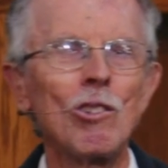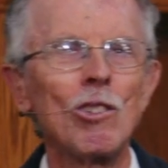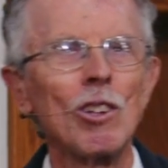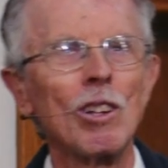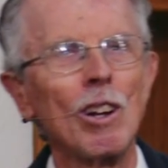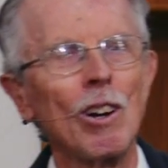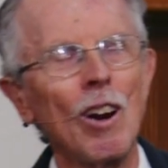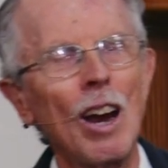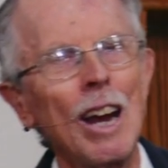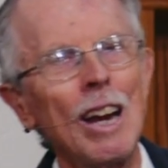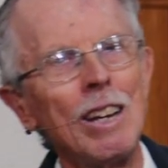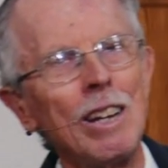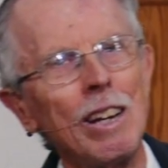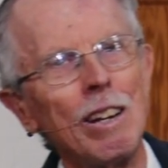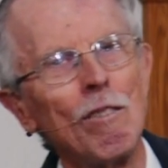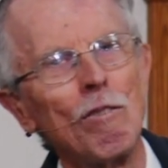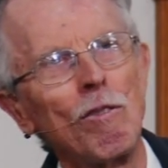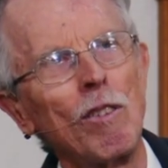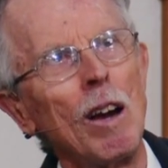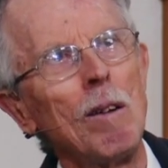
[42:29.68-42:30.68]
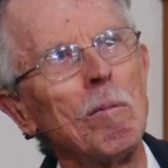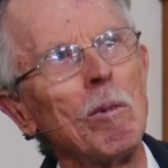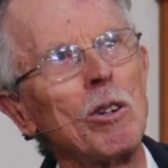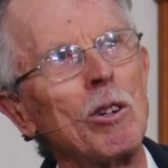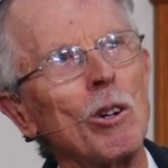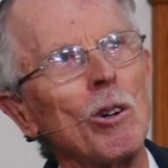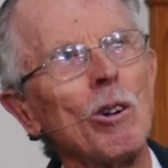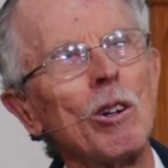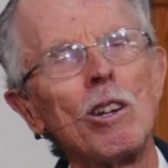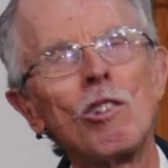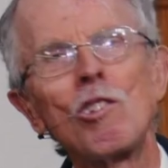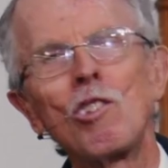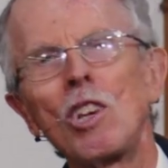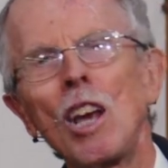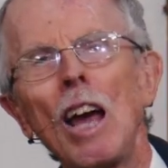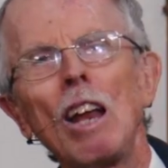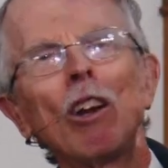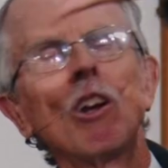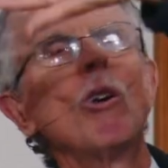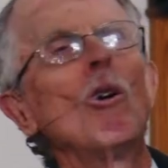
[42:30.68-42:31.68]
that are anti inflammatory, is
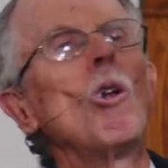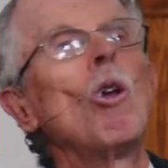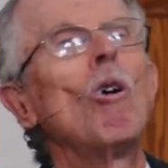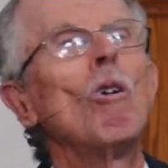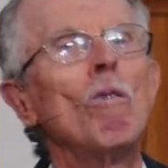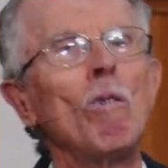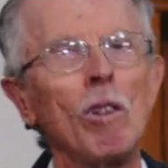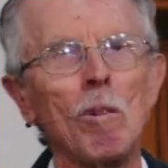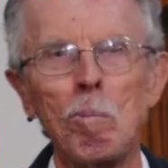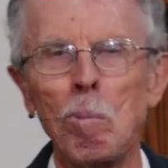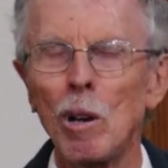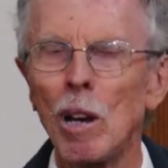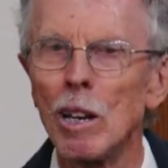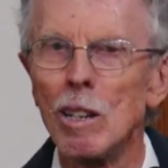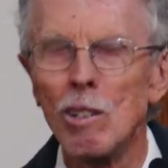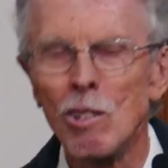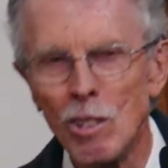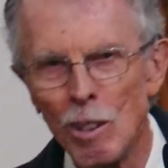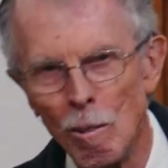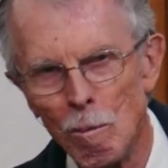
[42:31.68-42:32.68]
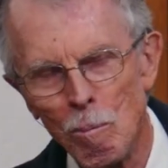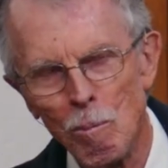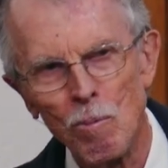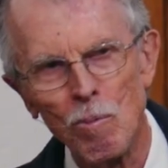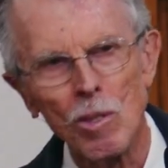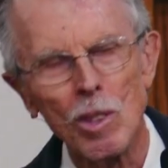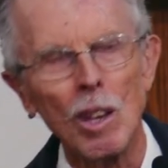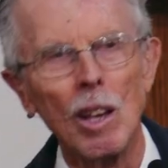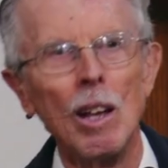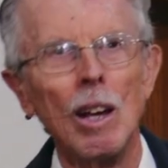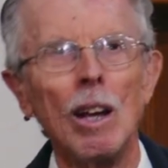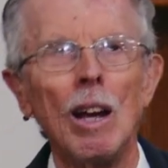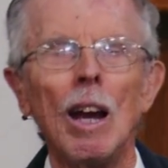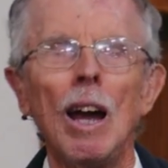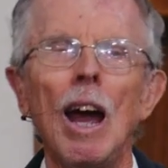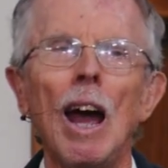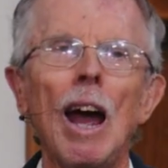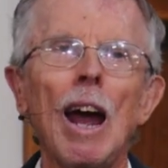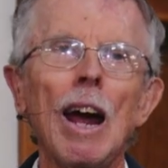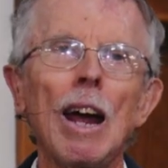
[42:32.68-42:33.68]
scattered all over the place.
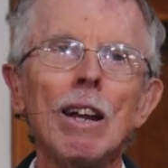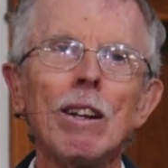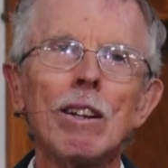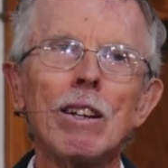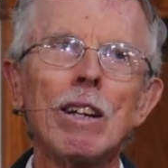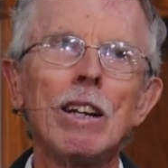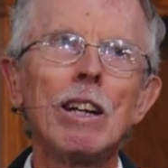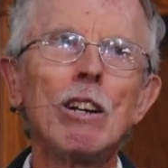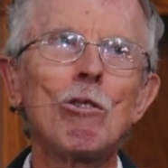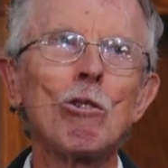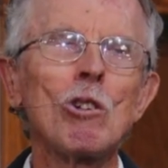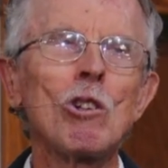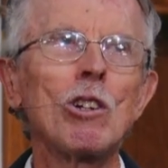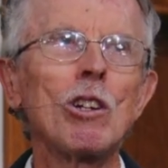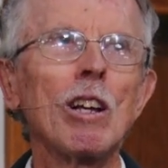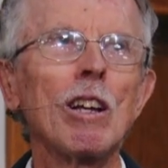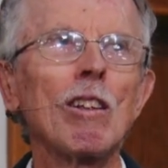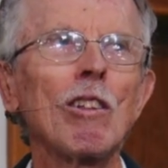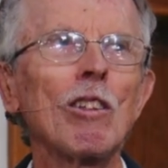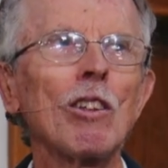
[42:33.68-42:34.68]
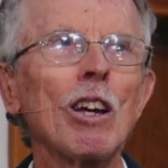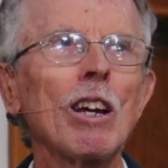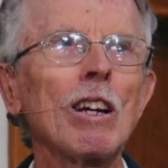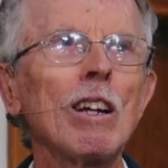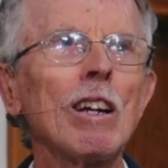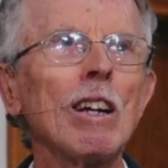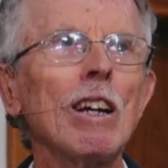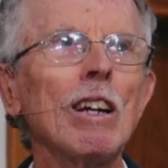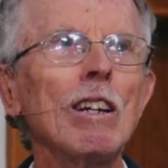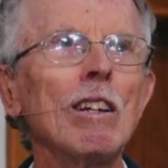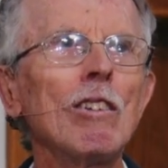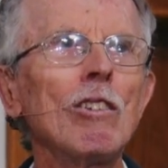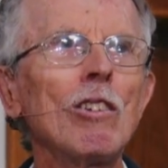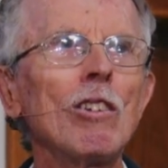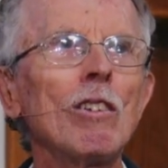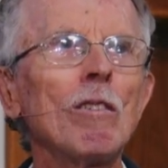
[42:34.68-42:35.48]
And the interesting thing is